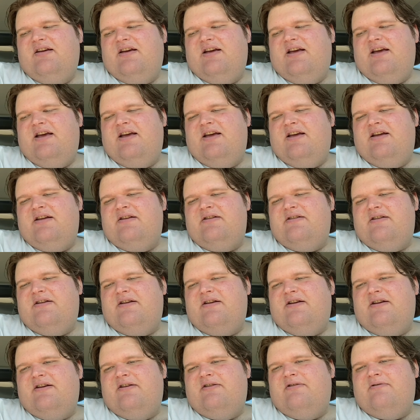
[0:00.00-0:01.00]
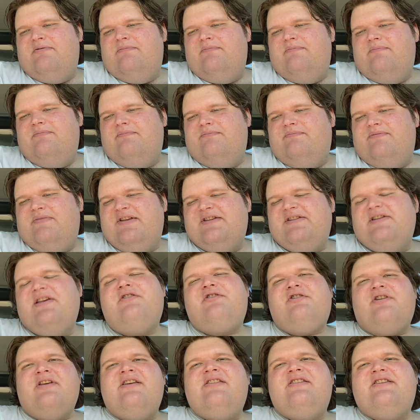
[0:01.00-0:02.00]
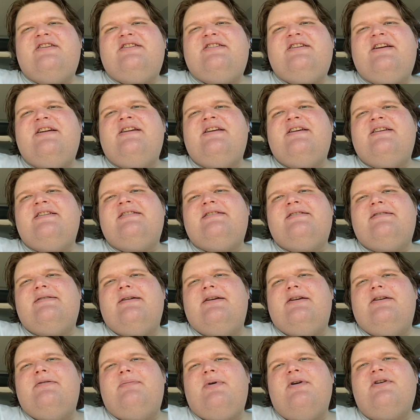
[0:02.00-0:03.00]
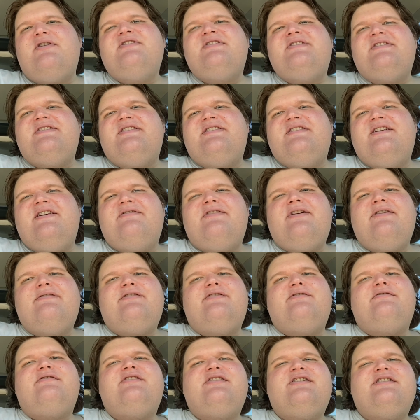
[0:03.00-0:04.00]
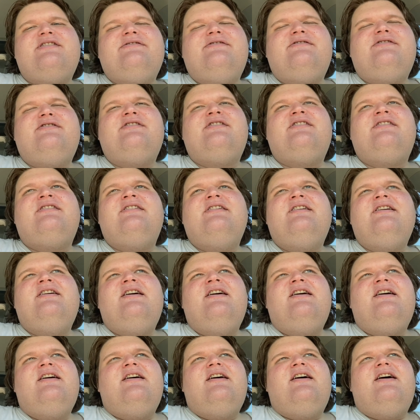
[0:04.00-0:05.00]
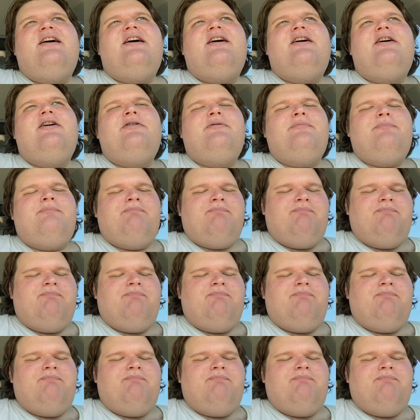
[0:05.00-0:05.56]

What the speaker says: and is literally the shittiest person I've ever worked for.